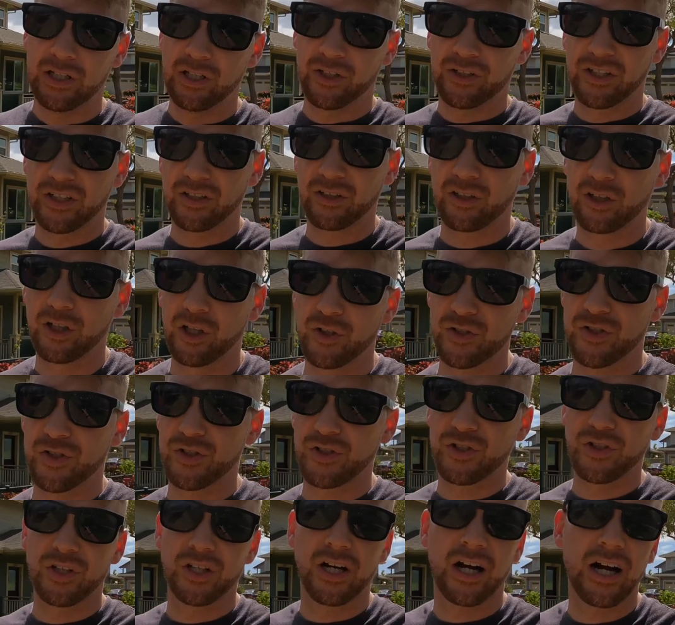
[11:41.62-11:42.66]
be looking closer
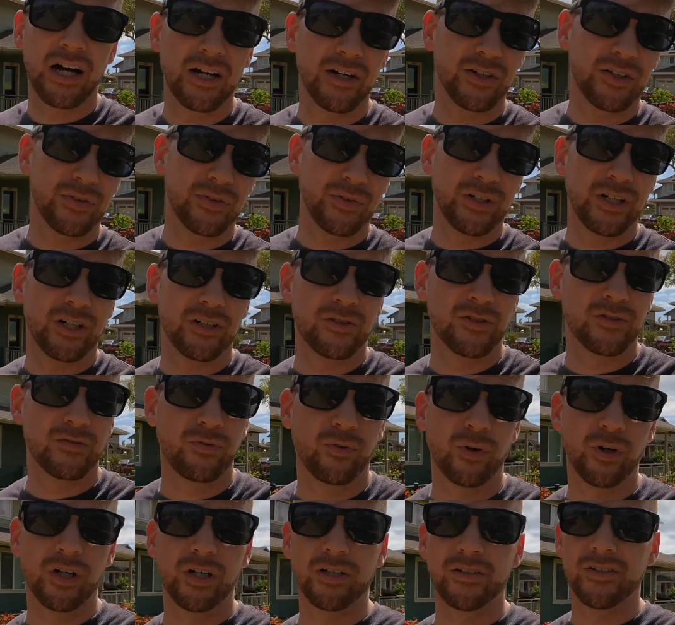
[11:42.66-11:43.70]
to the higher three hundreds,
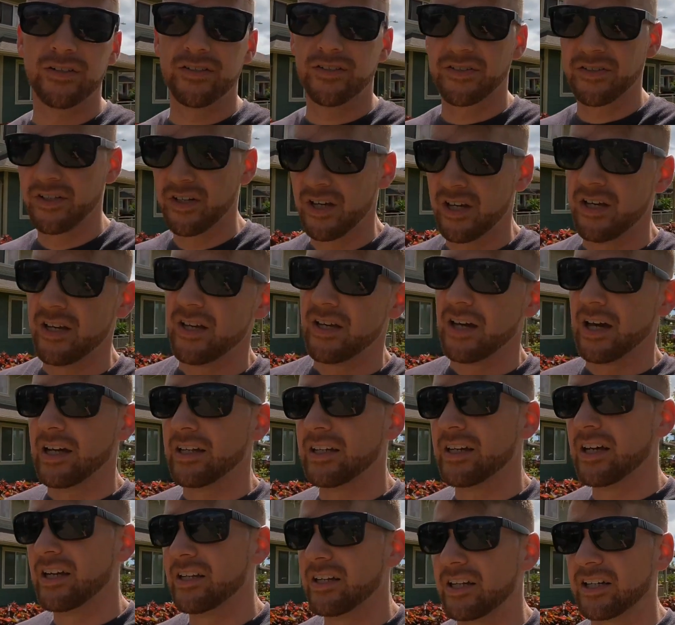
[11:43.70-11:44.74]
four hundreds. And
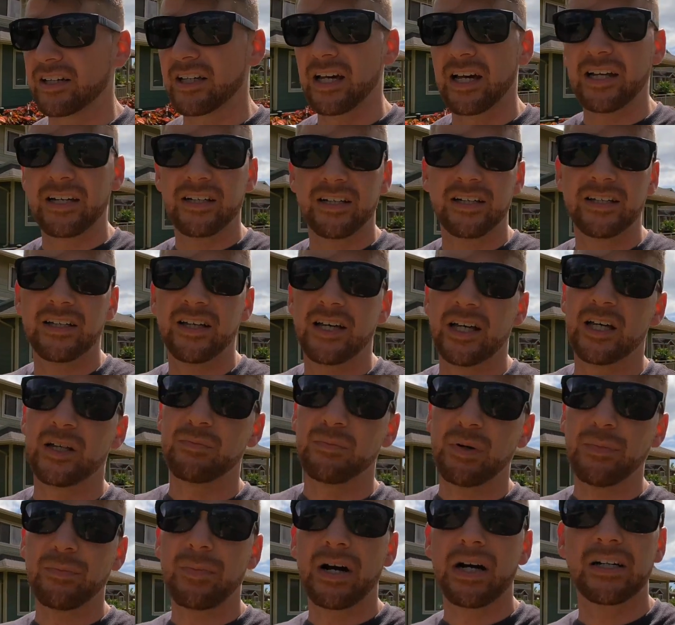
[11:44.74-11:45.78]
then Ēkena and
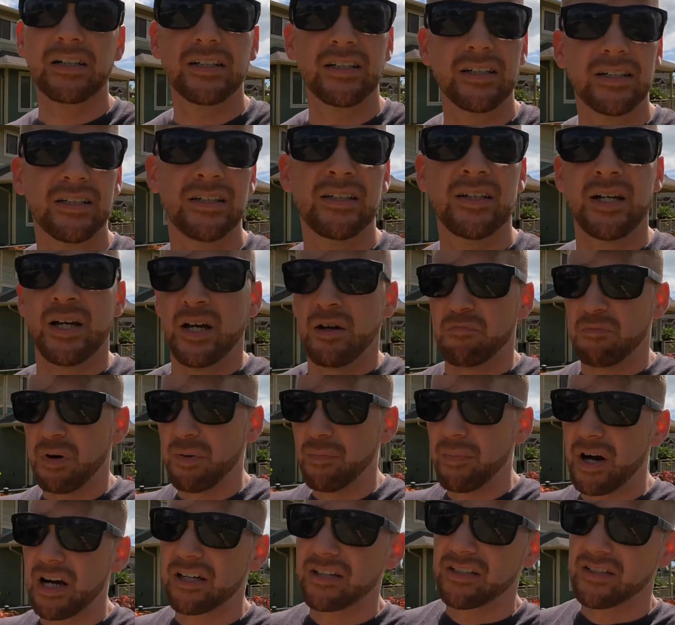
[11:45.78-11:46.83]
Mamaka.
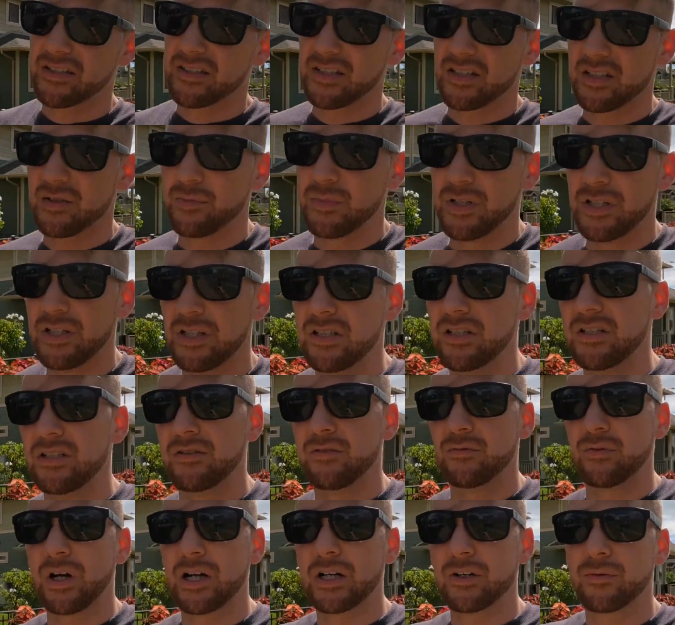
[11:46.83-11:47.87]
Mamaka is gonna
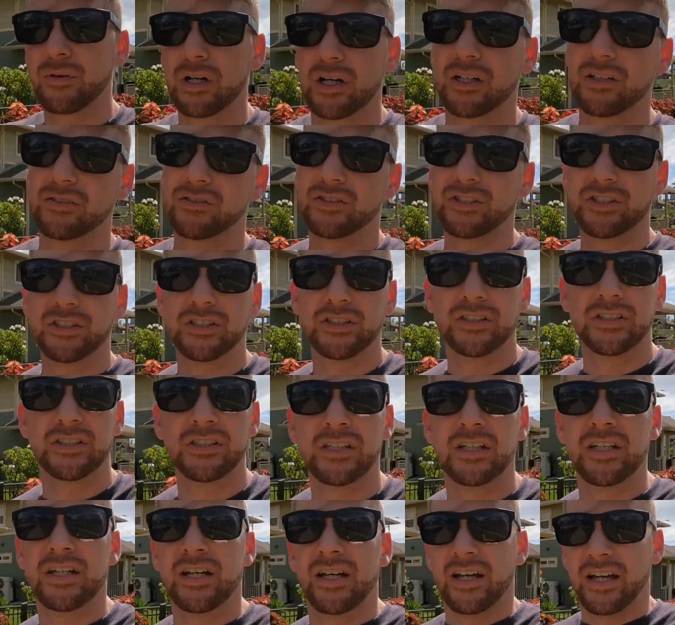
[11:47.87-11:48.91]
be right around your
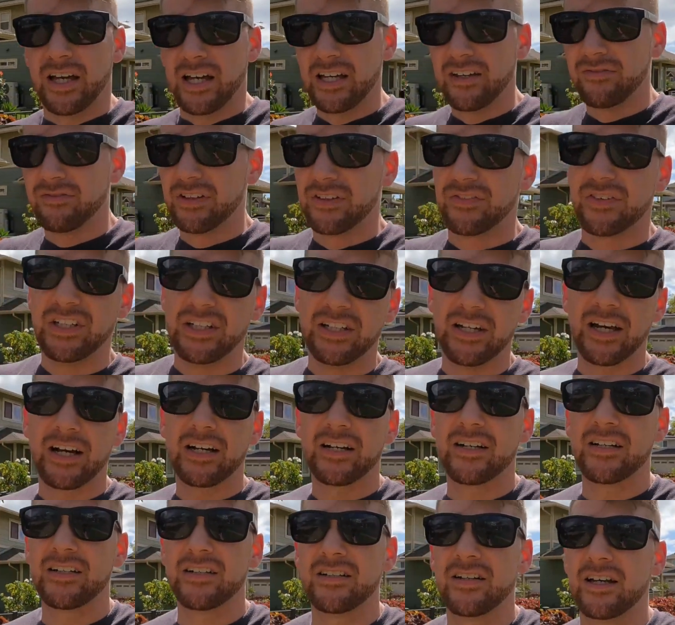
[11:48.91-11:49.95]
eight
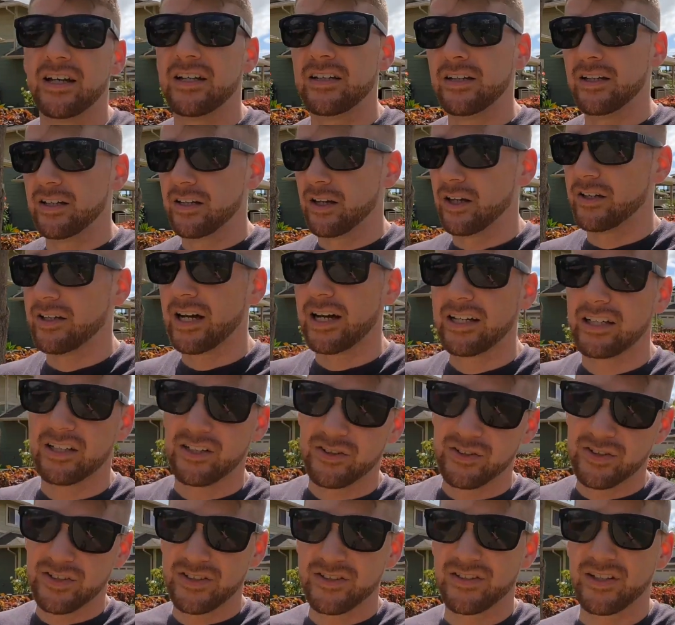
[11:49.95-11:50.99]
fifty-nine and the, uh, nine
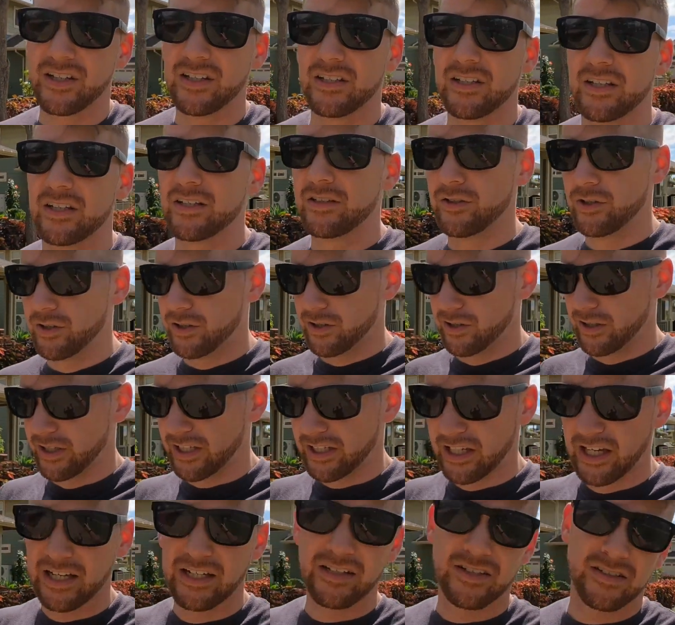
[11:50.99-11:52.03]
hundreds. And then your
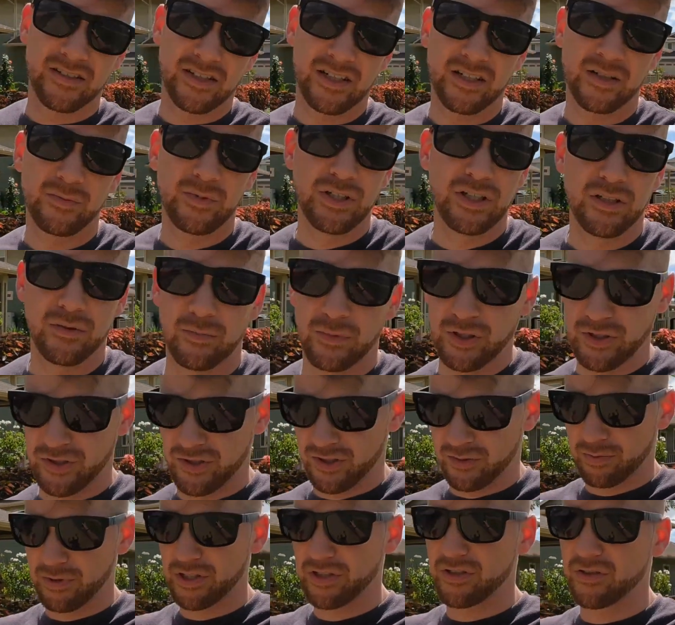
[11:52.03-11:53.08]
Ēkena is gonna be the most
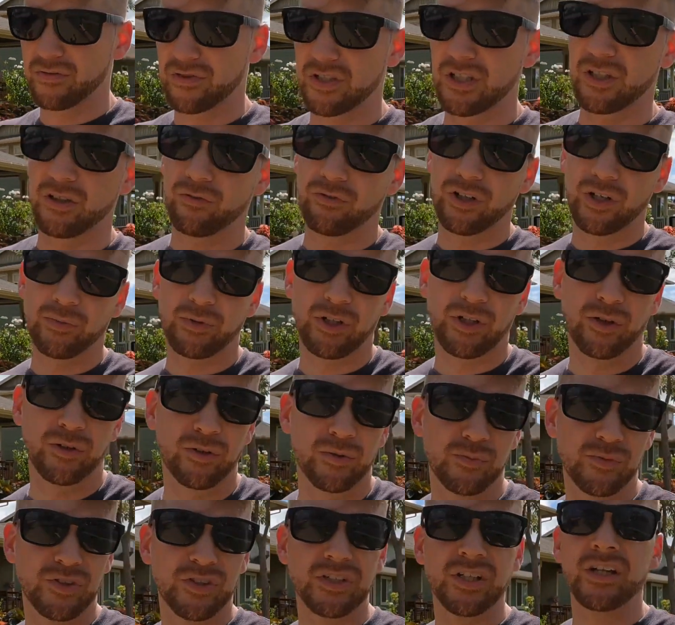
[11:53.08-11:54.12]
expensive single family
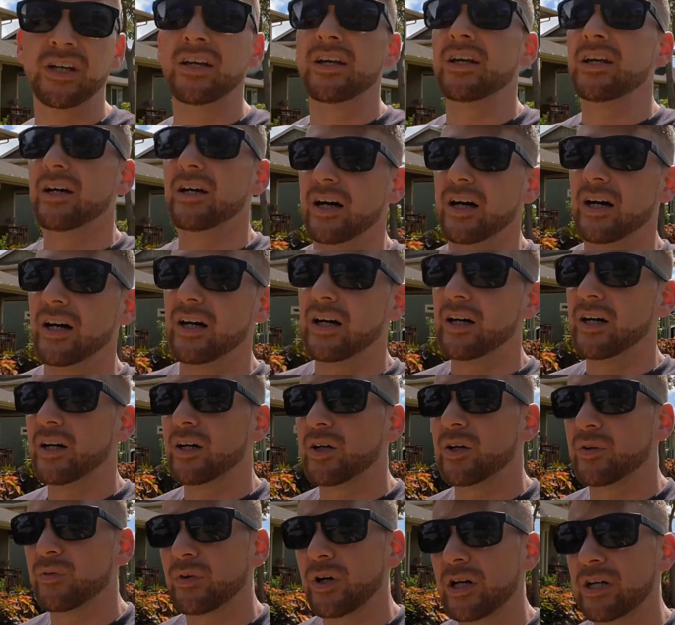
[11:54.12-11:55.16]
homes,
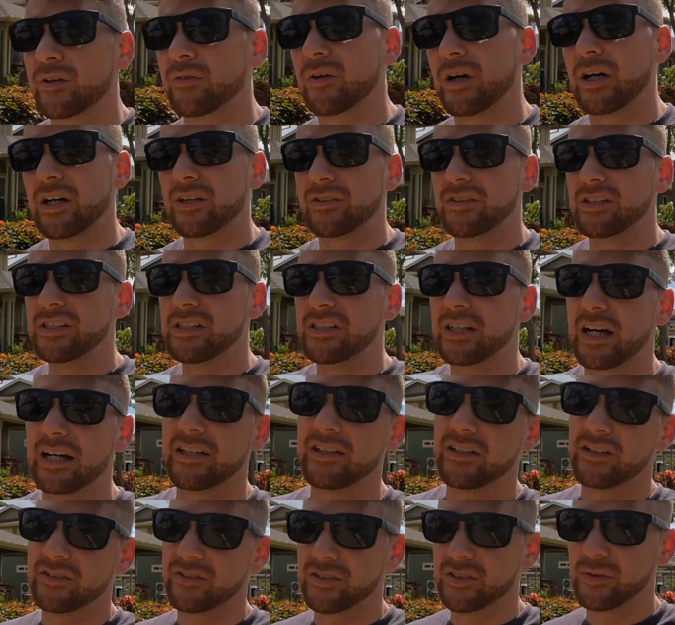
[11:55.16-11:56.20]
uh, right around the nine
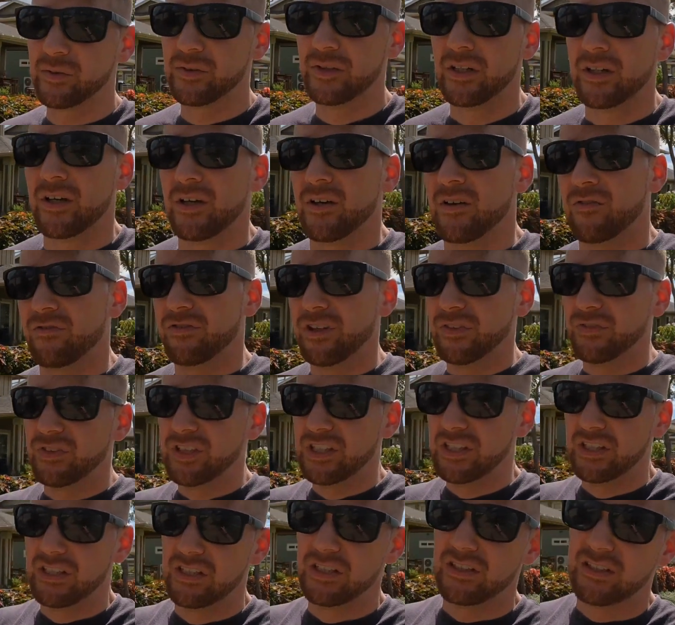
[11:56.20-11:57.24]
hundred
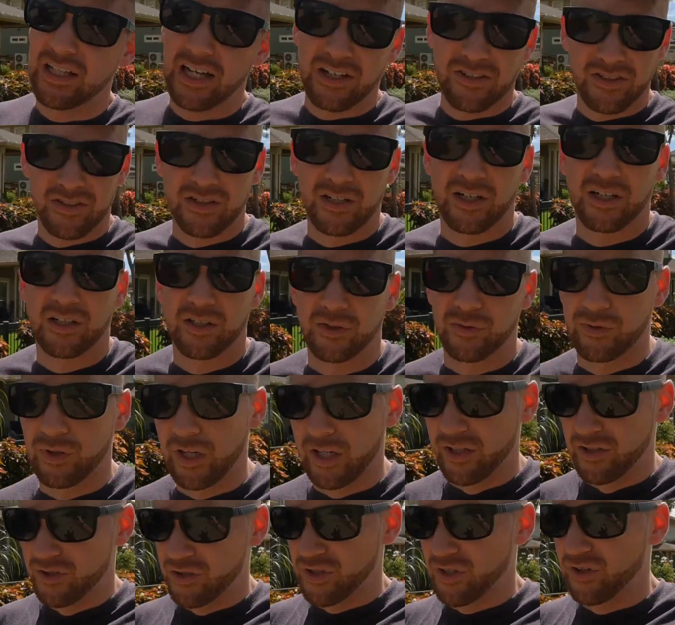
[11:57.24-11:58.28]
fifty thousand dollar
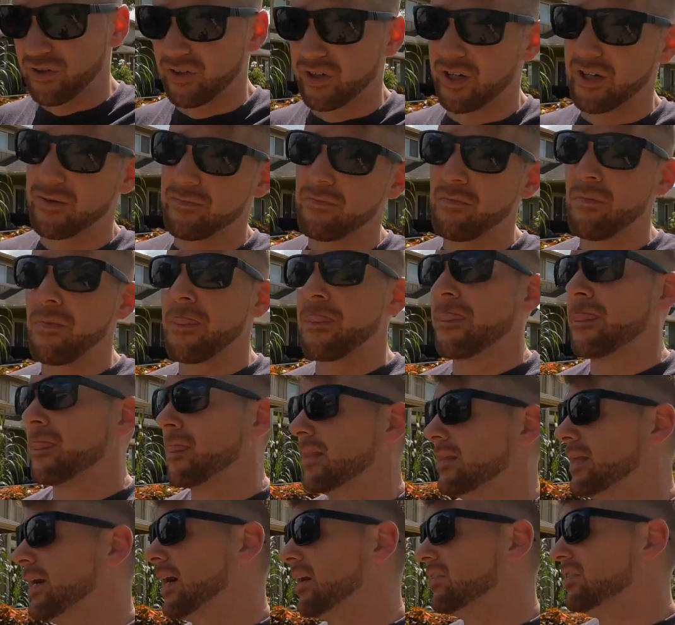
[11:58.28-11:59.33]
range, okay?
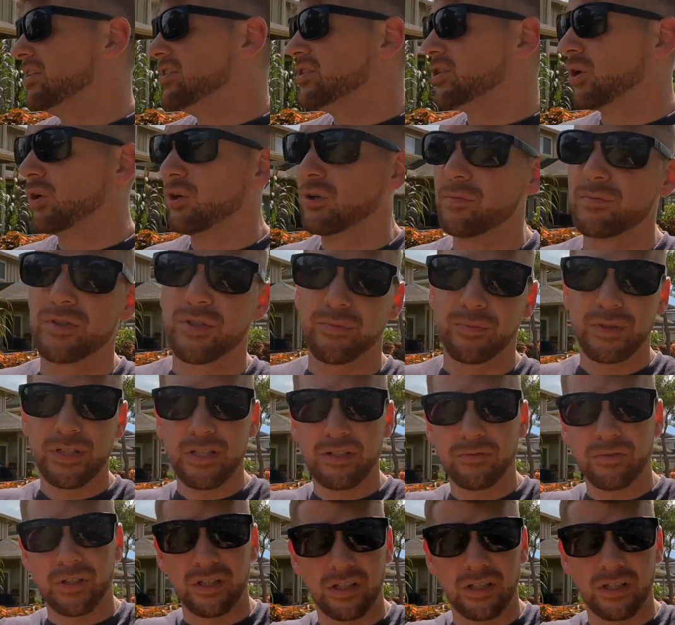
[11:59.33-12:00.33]
Now these homes are being